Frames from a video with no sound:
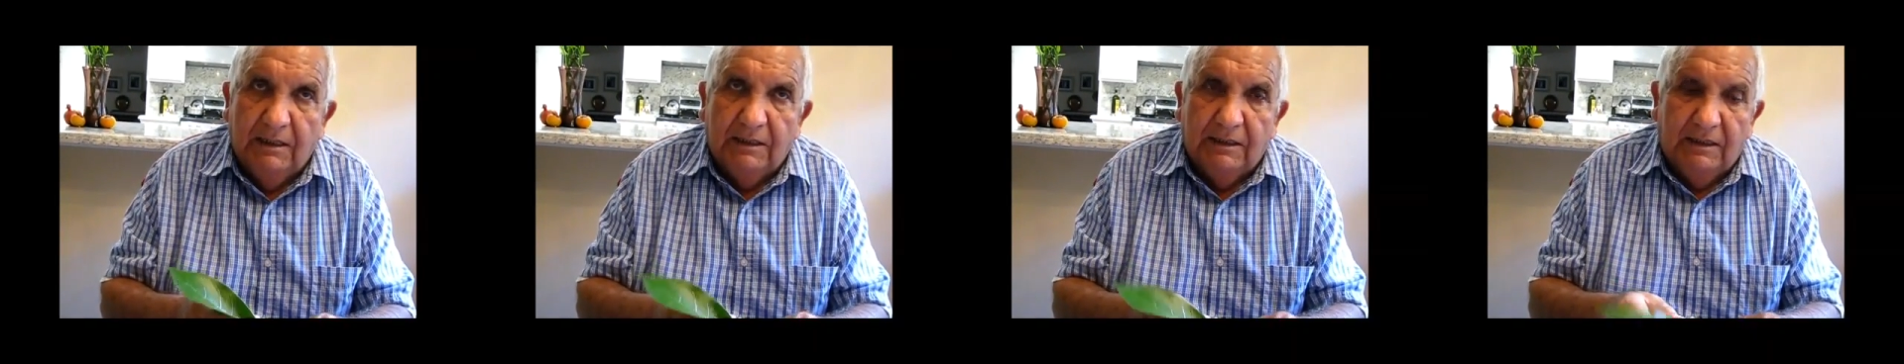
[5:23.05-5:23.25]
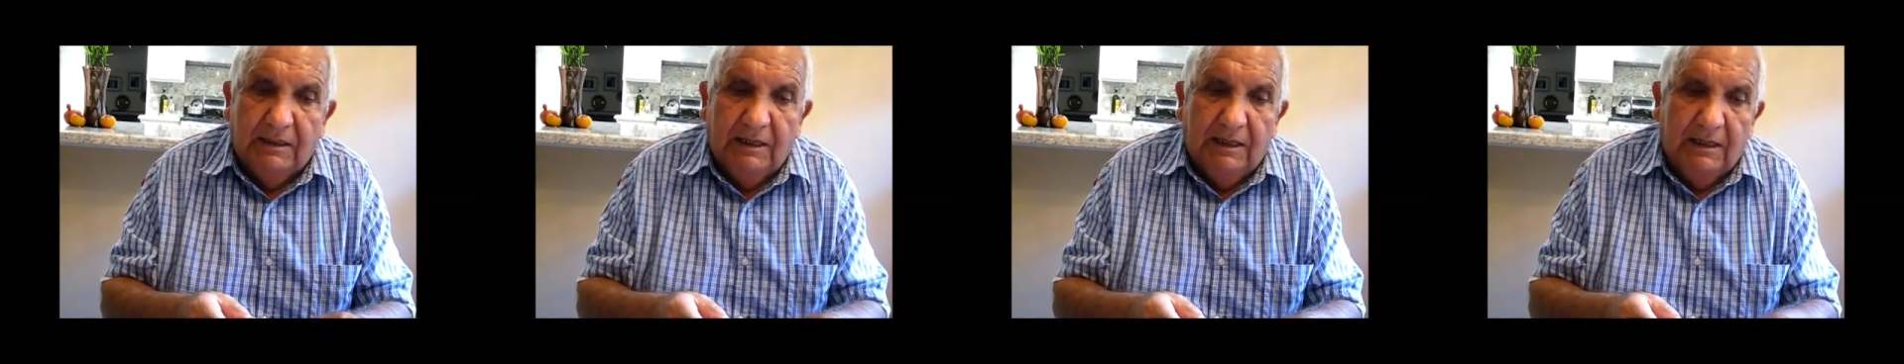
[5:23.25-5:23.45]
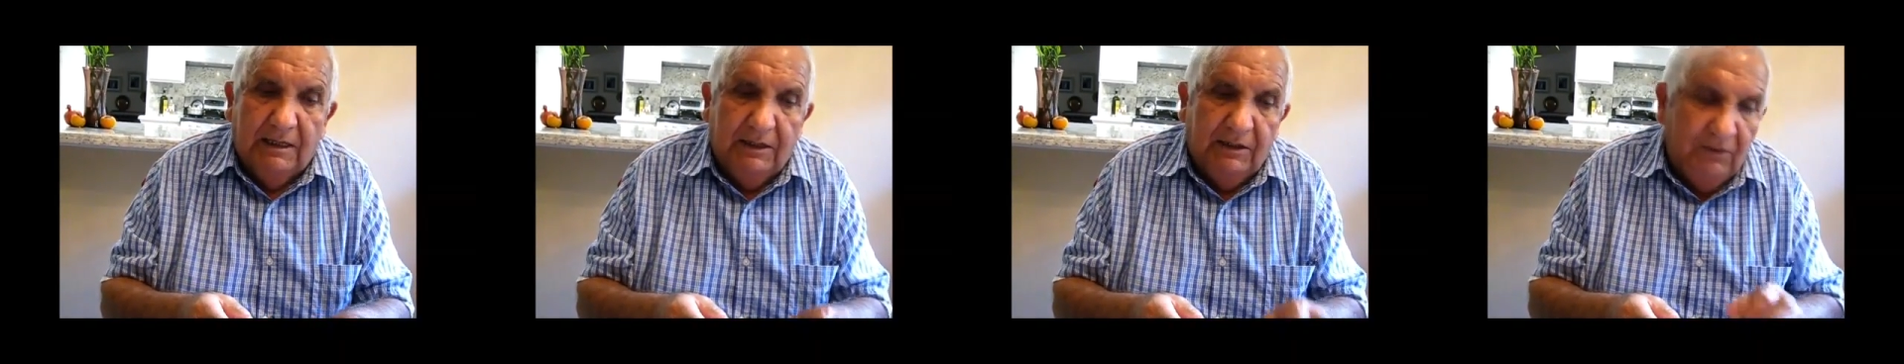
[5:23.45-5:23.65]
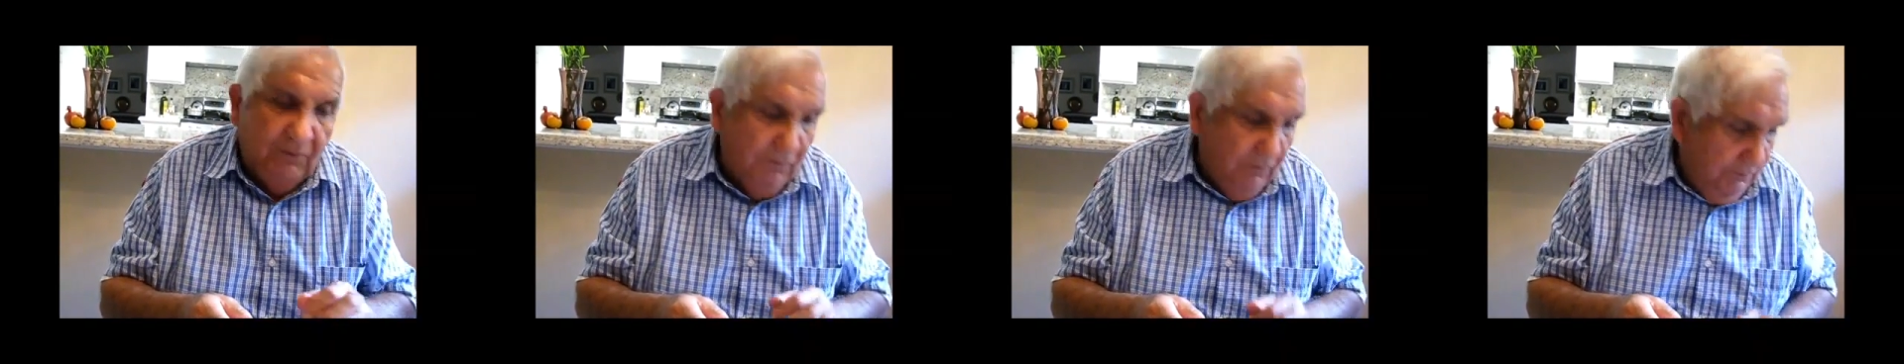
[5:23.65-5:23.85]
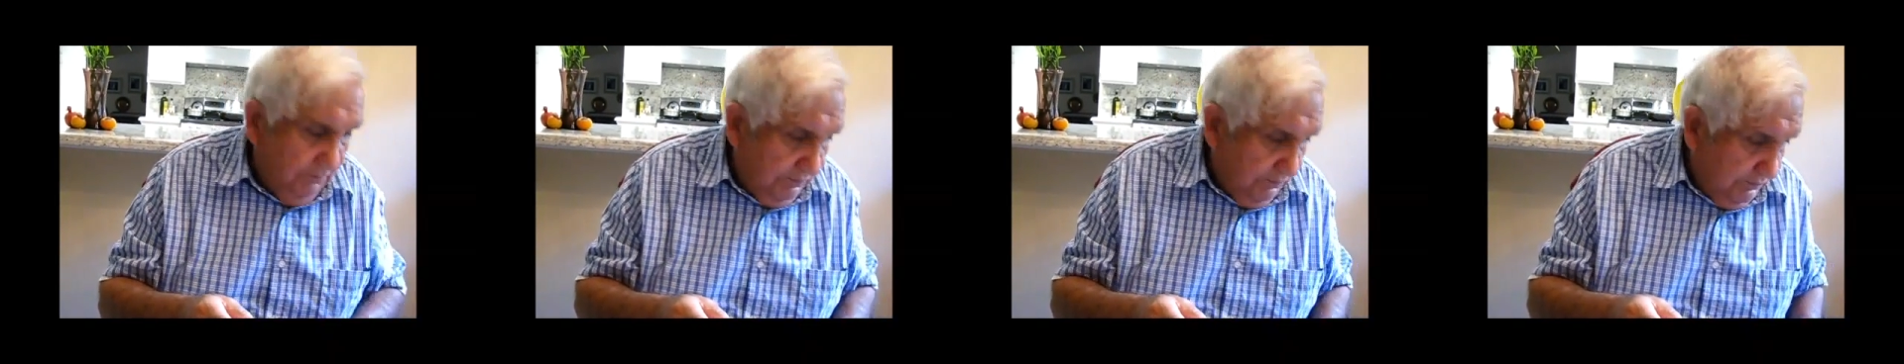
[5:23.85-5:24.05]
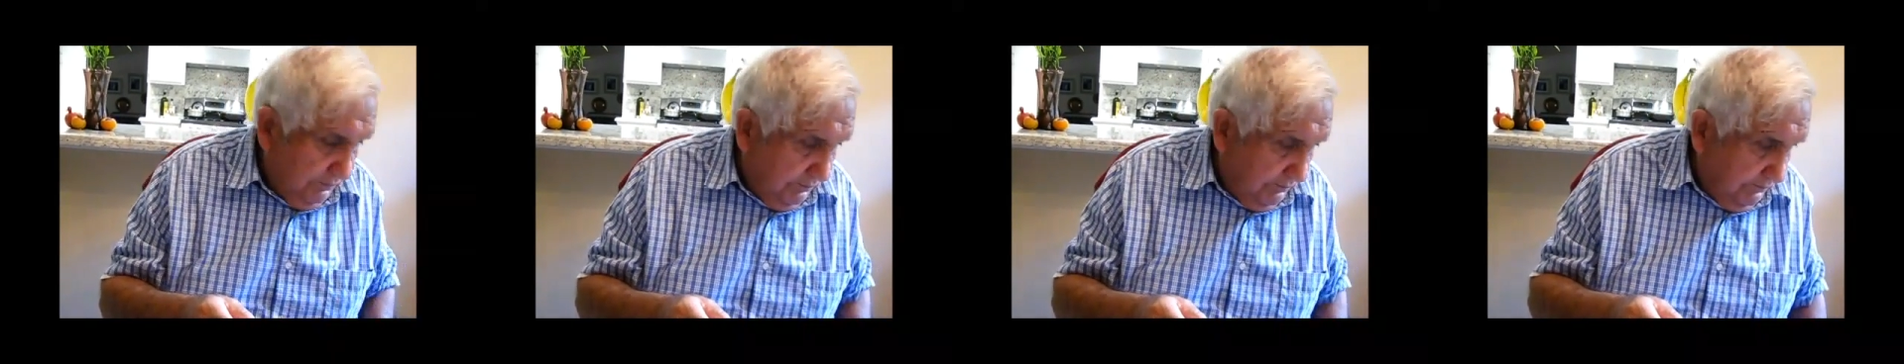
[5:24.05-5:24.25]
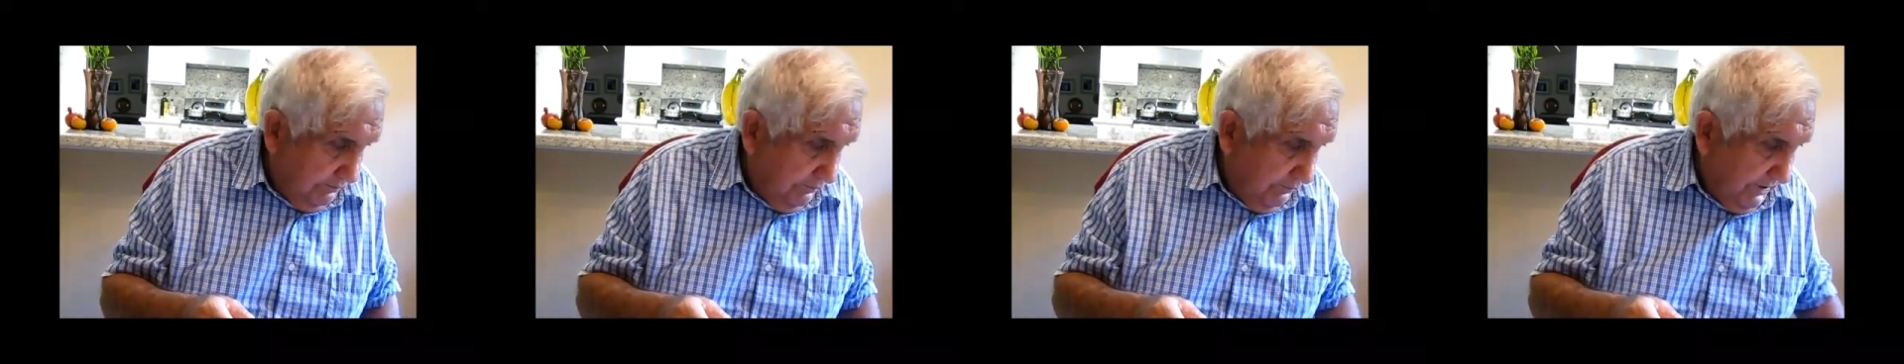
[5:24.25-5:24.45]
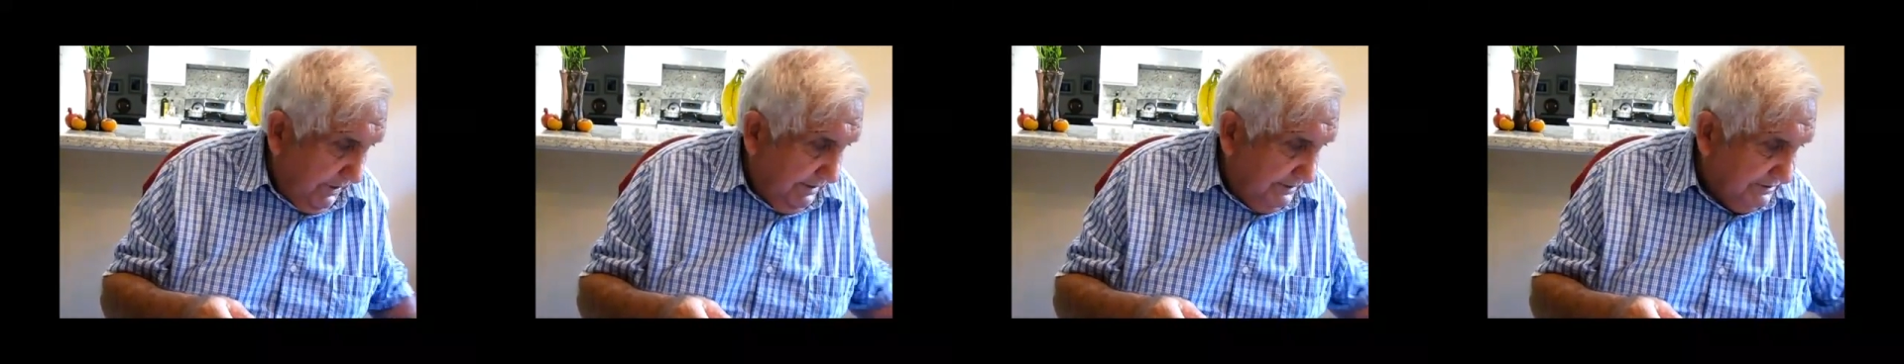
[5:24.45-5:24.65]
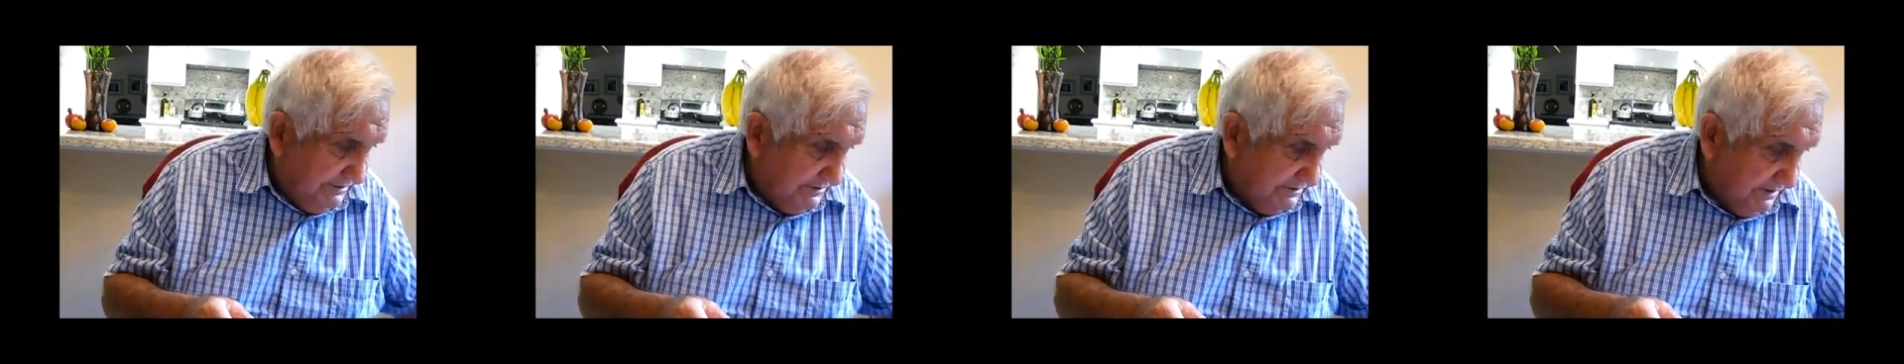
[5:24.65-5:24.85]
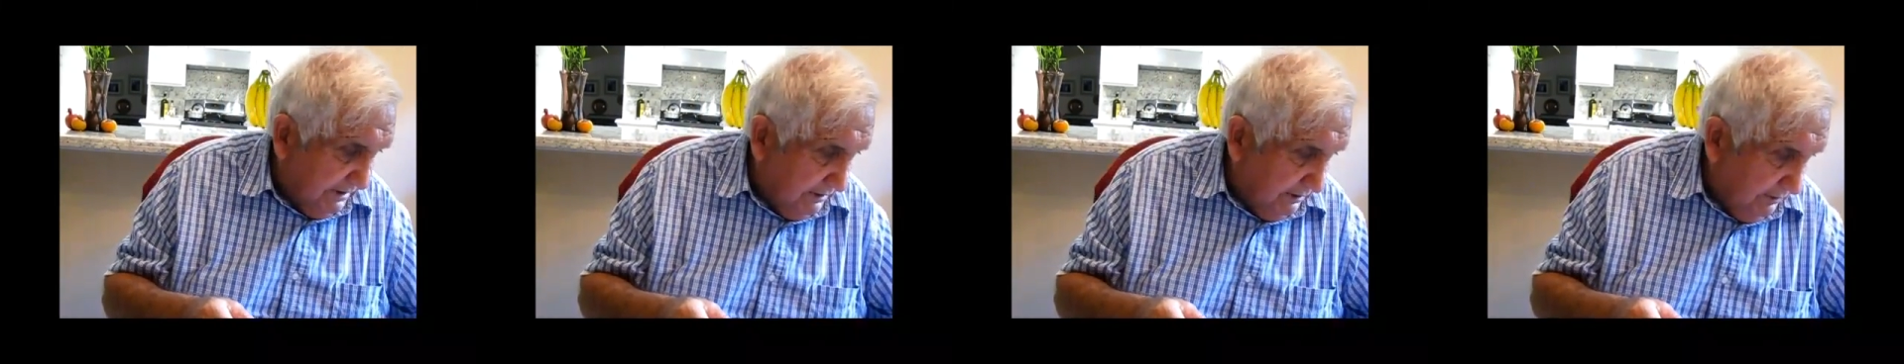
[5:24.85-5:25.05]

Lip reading: the new branches start